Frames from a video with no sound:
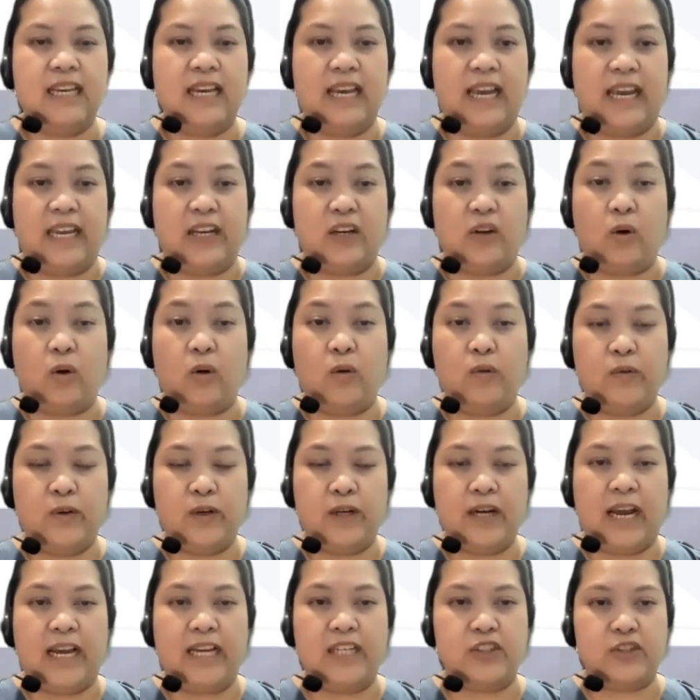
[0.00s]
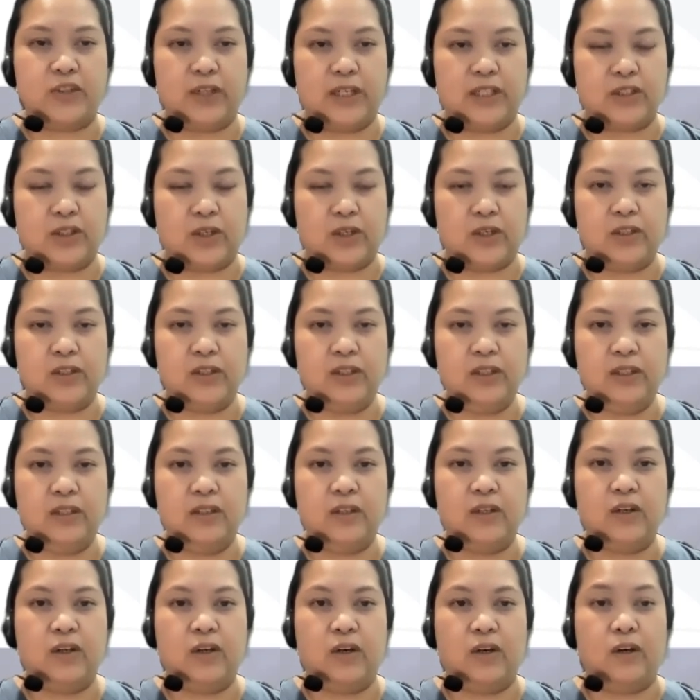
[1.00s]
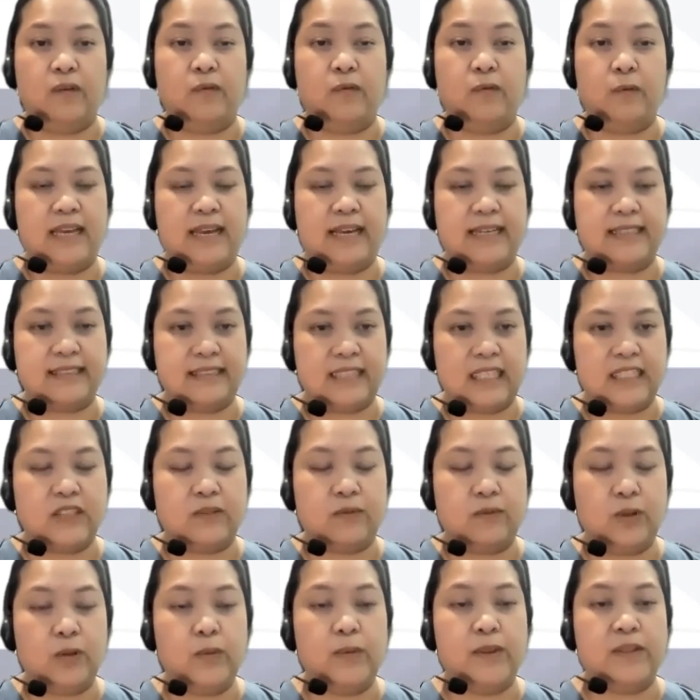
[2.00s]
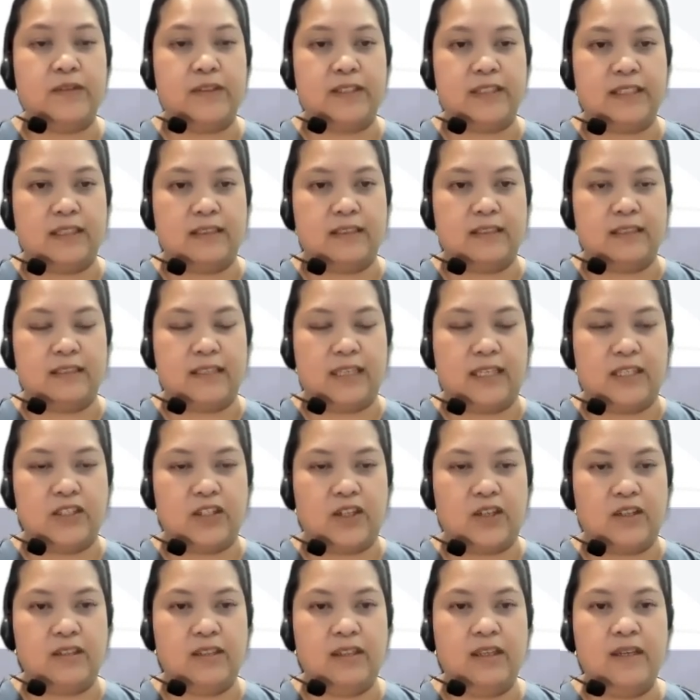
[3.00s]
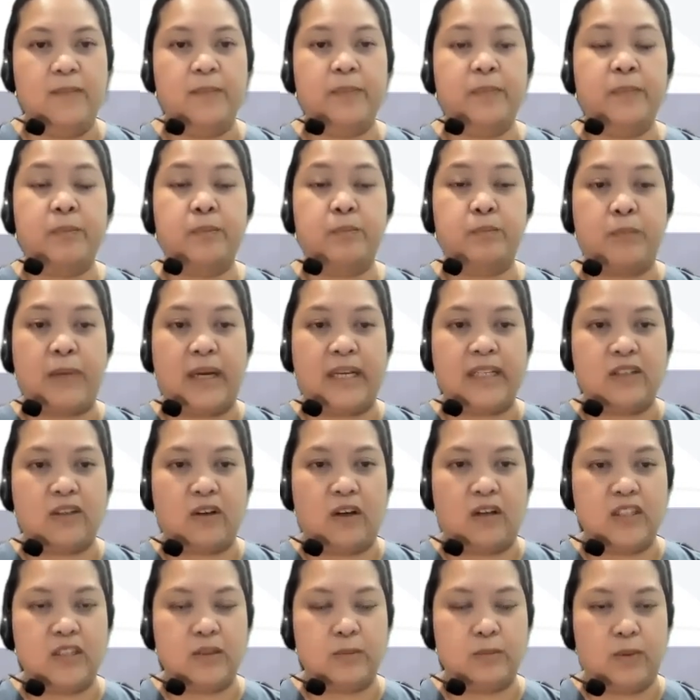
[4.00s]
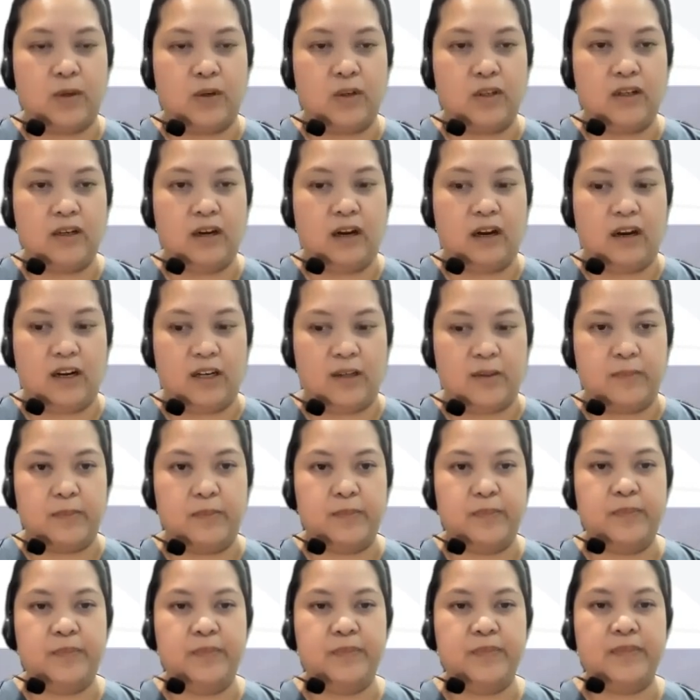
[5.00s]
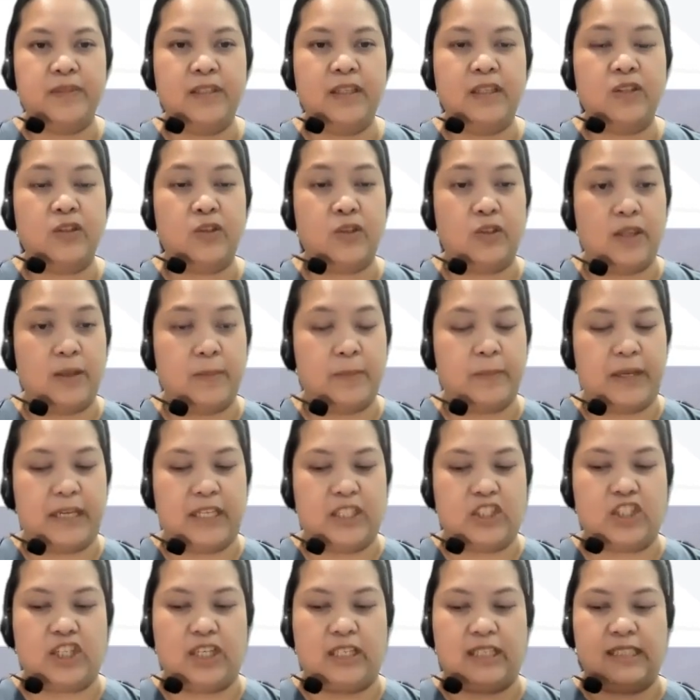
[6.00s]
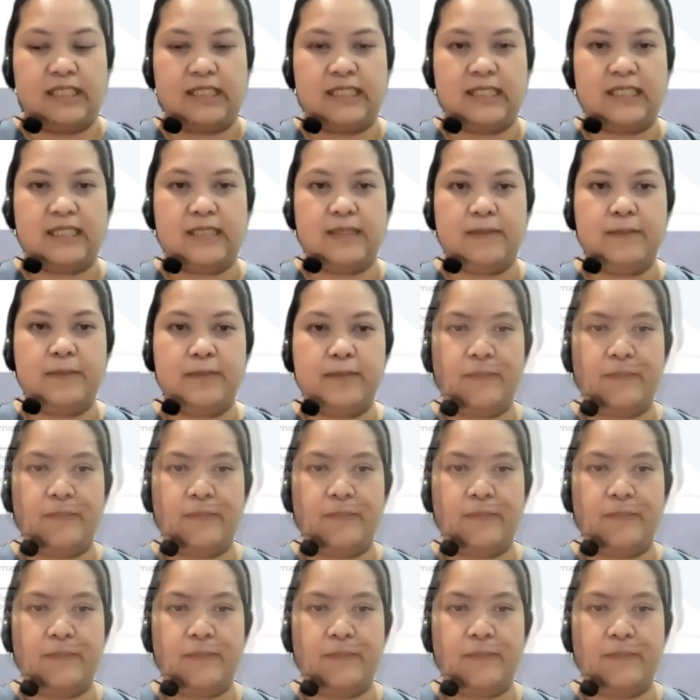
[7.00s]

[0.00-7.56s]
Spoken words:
And overhydration or excess fluid resuscitation might cause more harm to the patients.